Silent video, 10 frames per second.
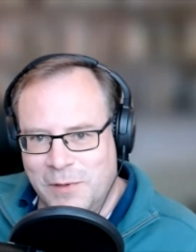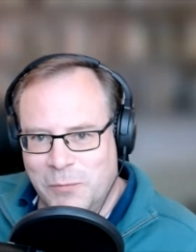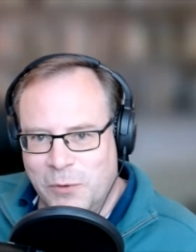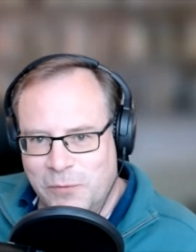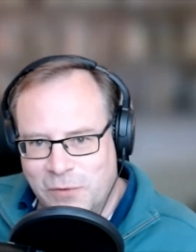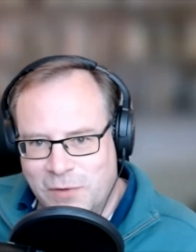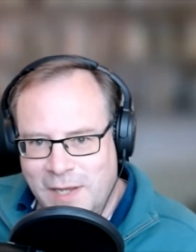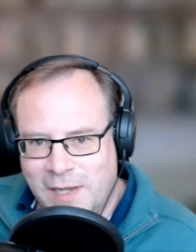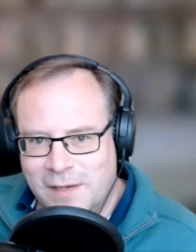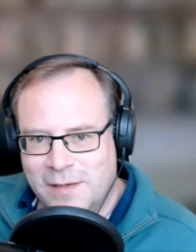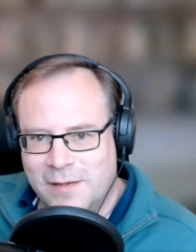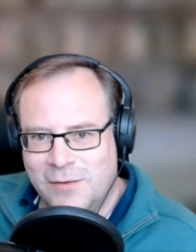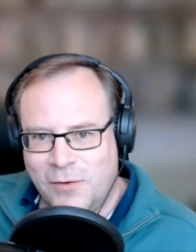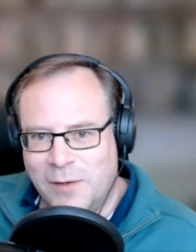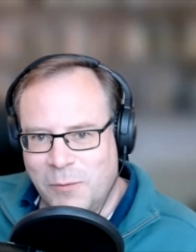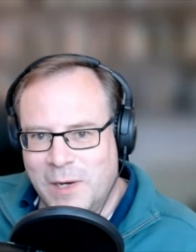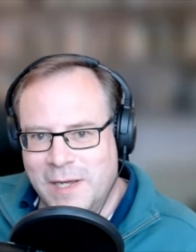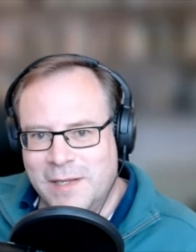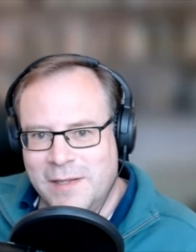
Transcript: proof of stake straight away.